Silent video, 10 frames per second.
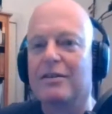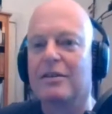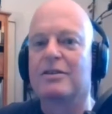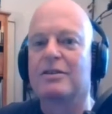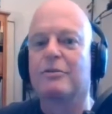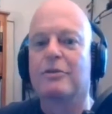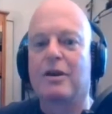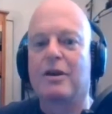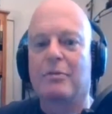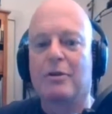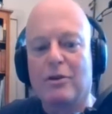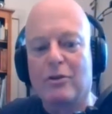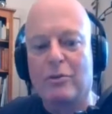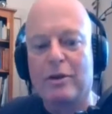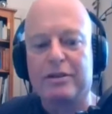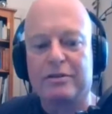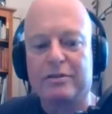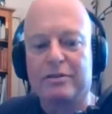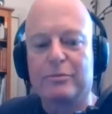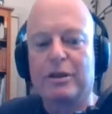Some of you have come a long way
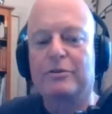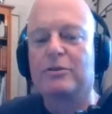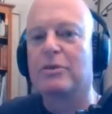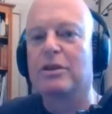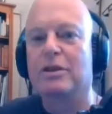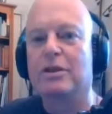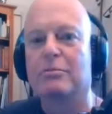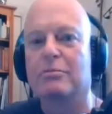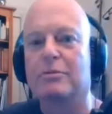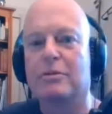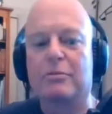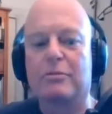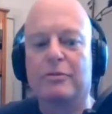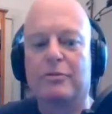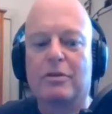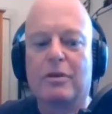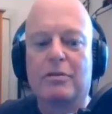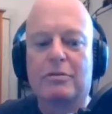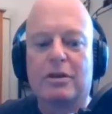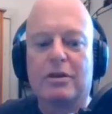to be here. We've got people from
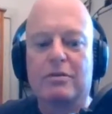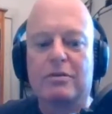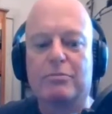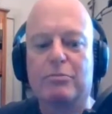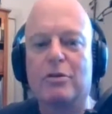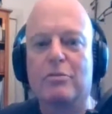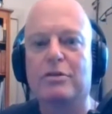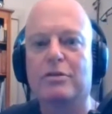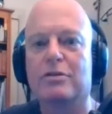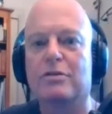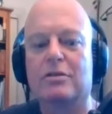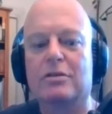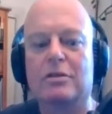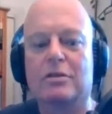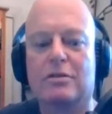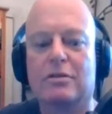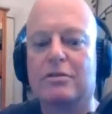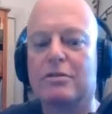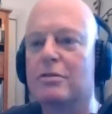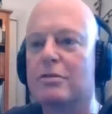Gold Coast, Melbourne, Sydney,
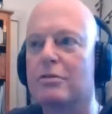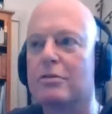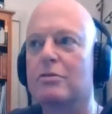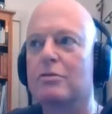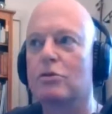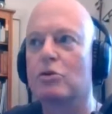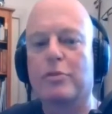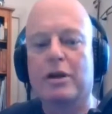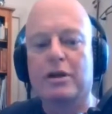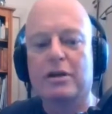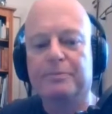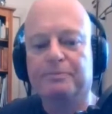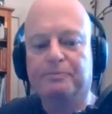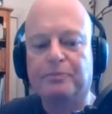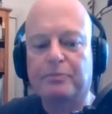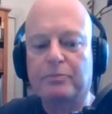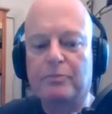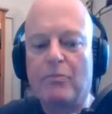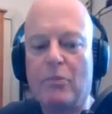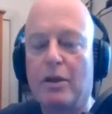Christchurch, Torbay.
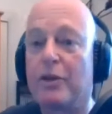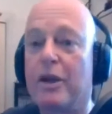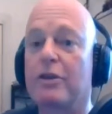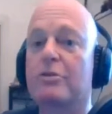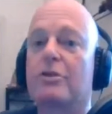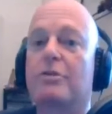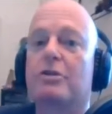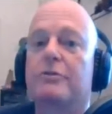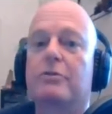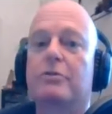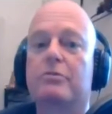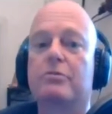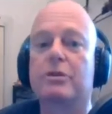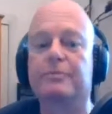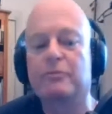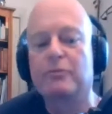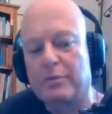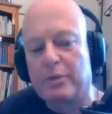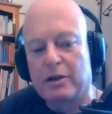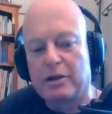Thank you so much for
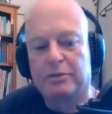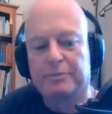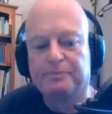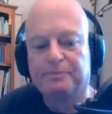coming along.